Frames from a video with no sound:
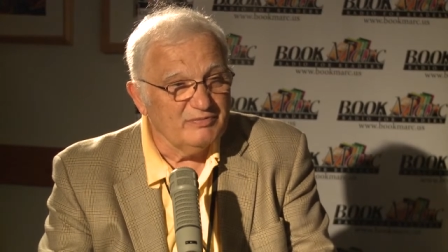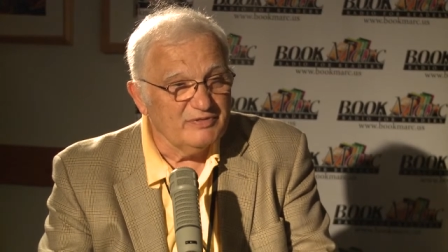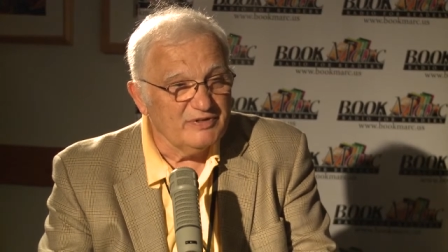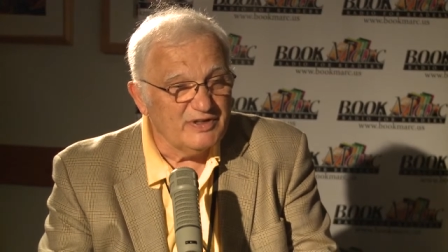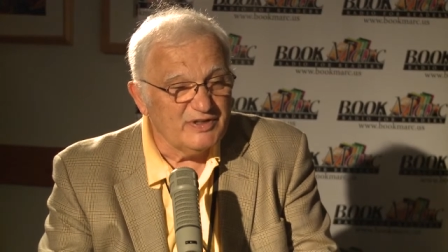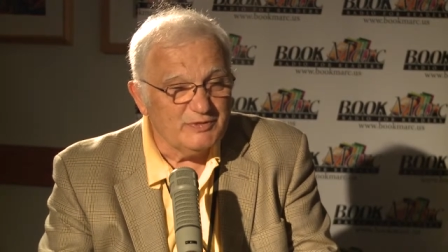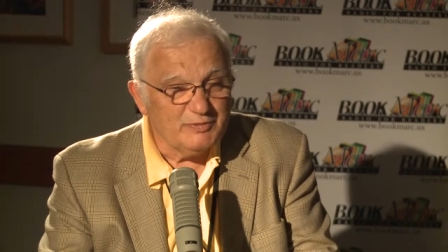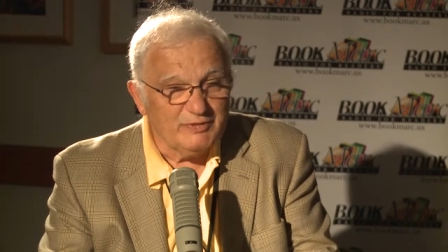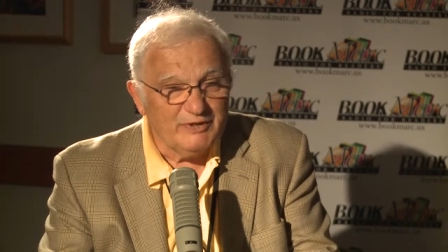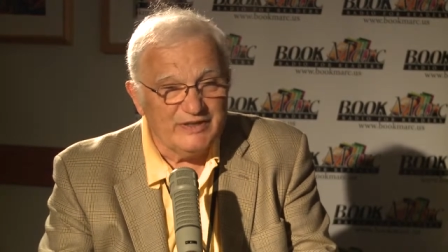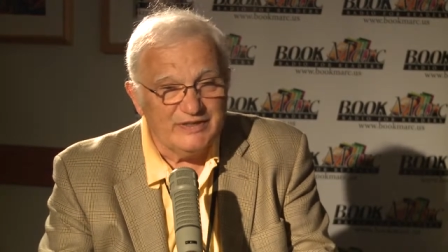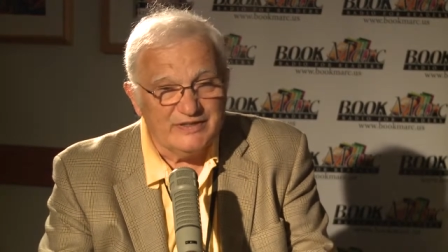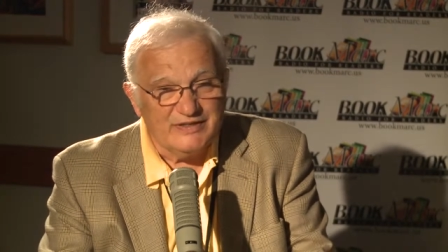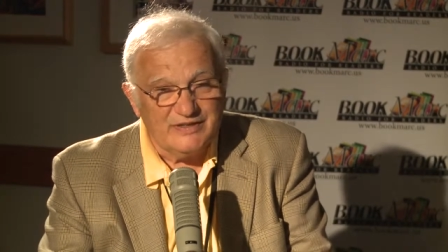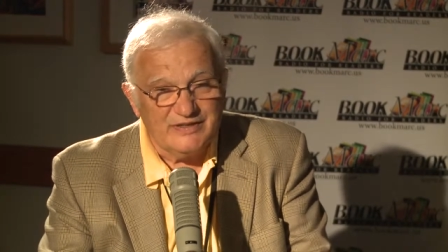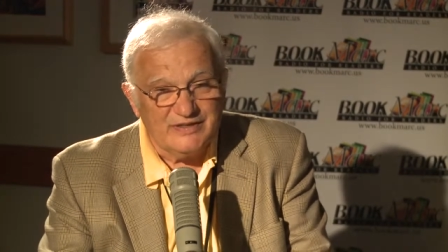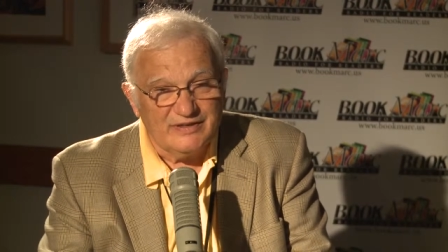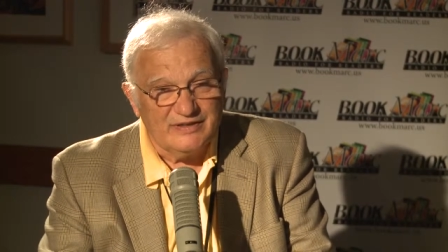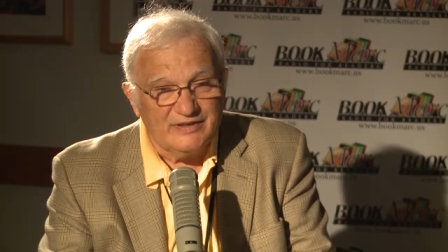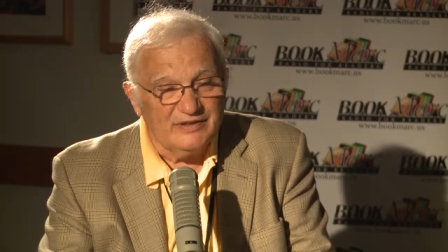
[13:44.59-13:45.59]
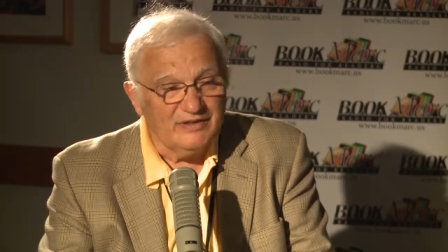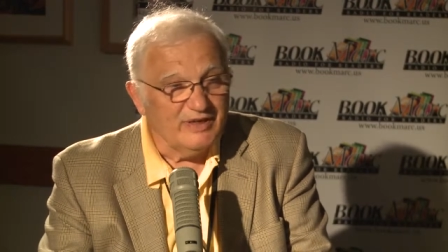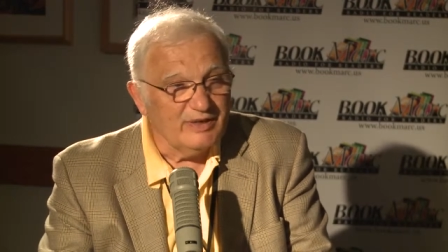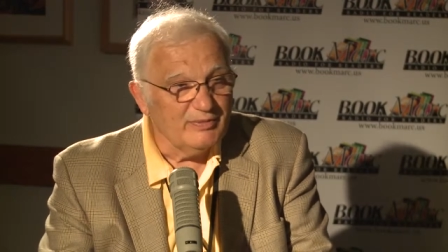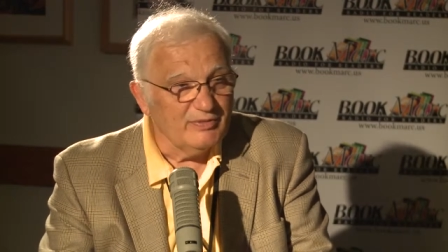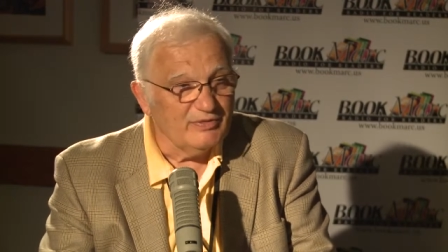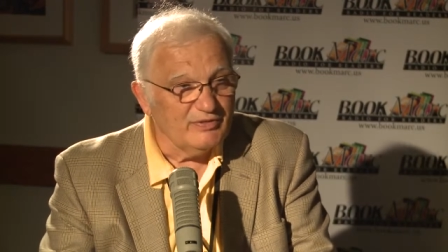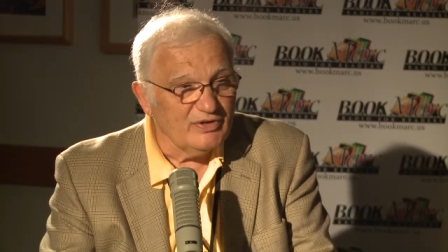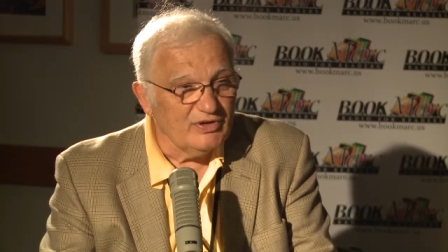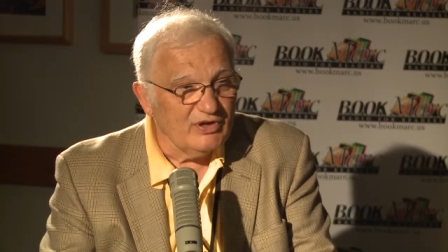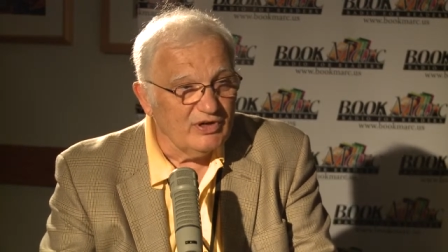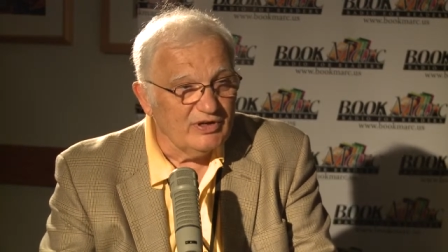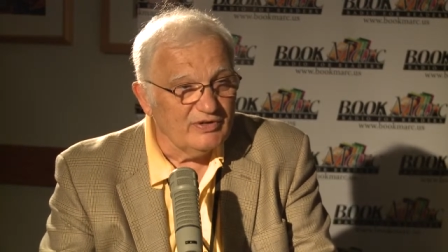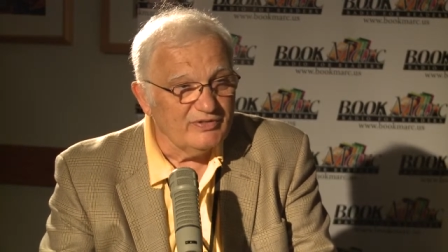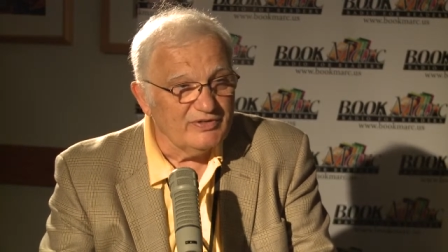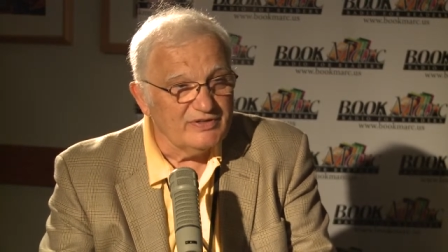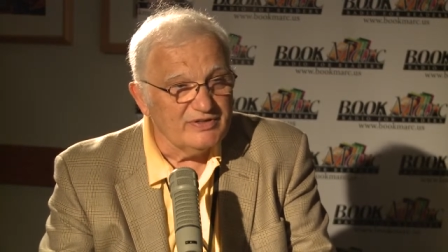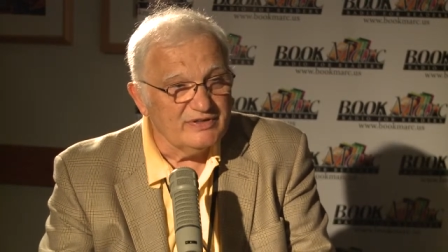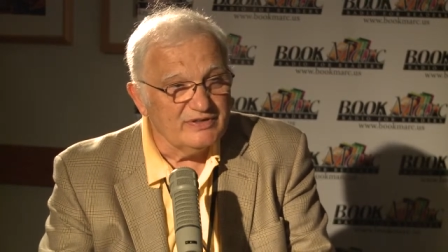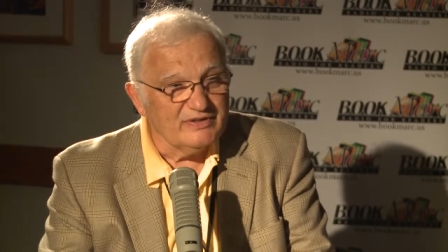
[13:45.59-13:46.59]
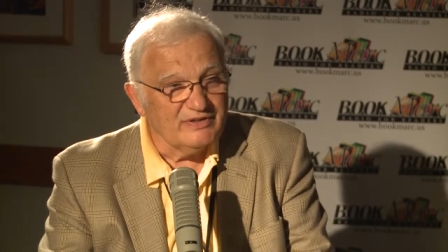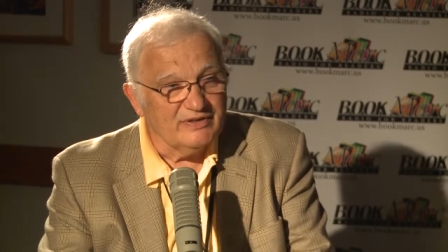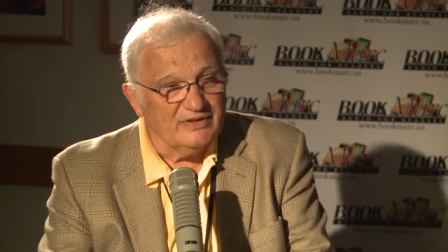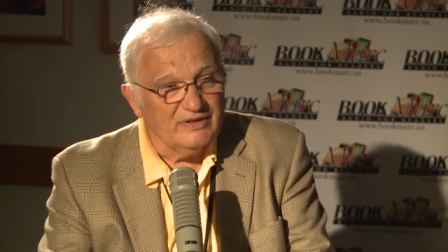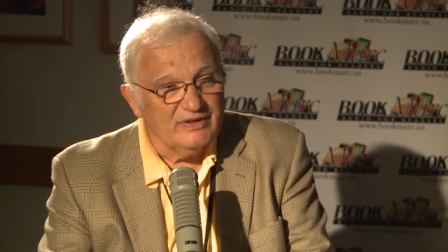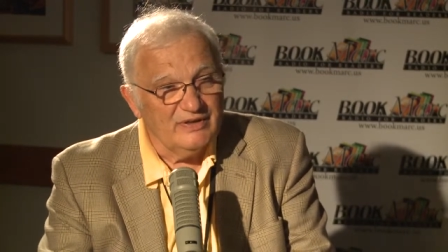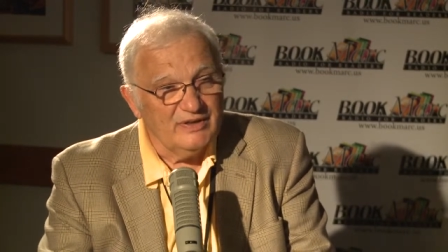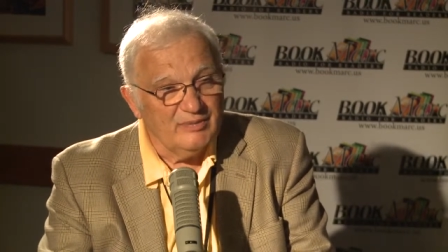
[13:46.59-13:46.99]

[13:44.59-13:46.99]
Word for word: such places at the Library of Congress and the